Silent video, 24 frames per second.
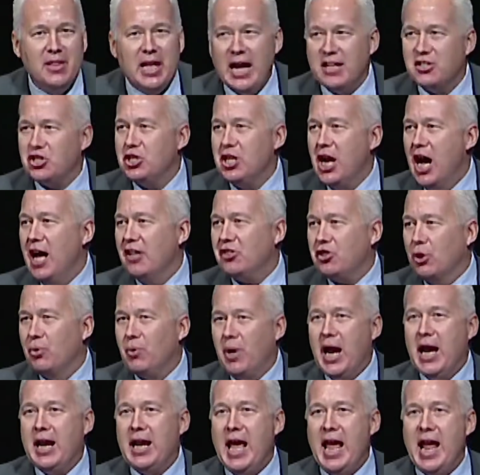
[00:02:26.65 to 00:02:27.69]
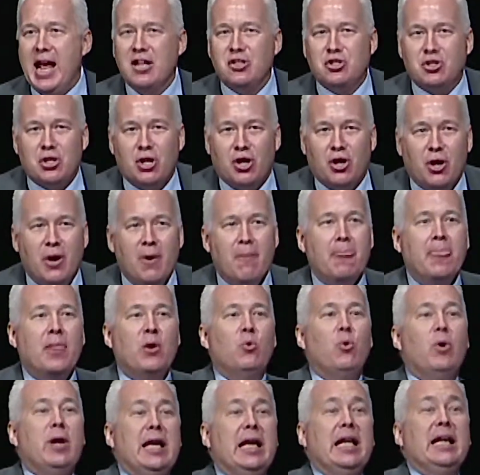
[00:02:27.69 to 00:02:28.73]
That's not the right answer.
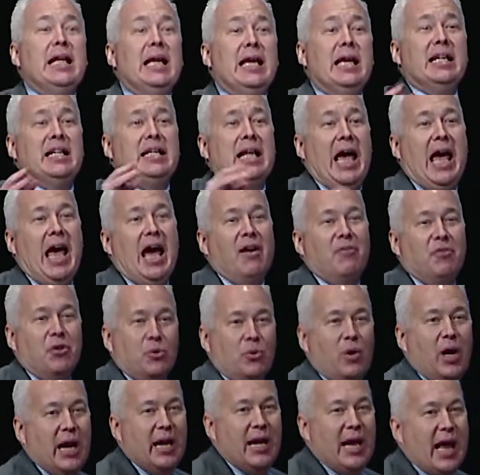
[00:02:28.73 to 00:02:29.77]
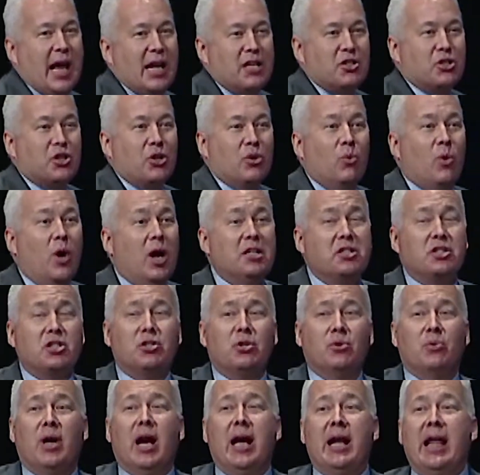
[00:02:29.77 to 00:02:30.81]
We need to have the right answer. What's
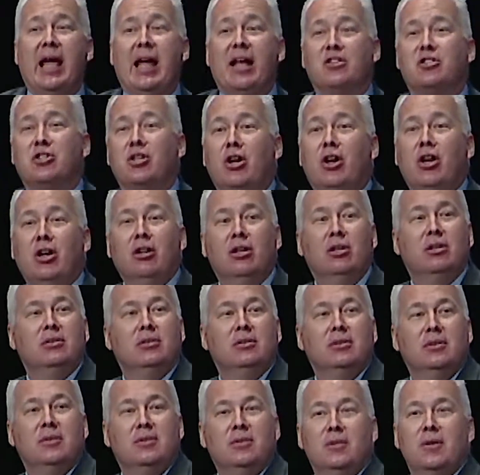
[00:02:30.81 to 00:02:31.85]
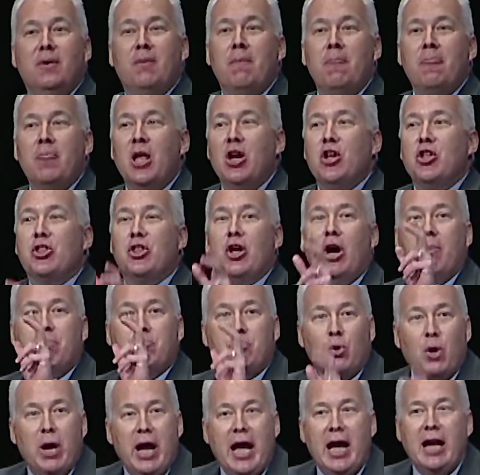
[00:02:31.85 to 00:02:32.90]
the right answer? The
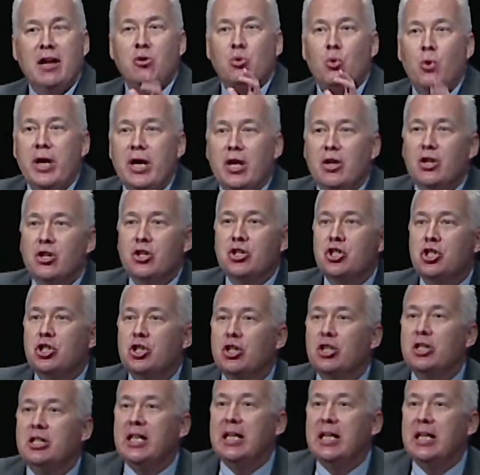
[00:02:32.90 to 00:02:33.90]
breadwinner should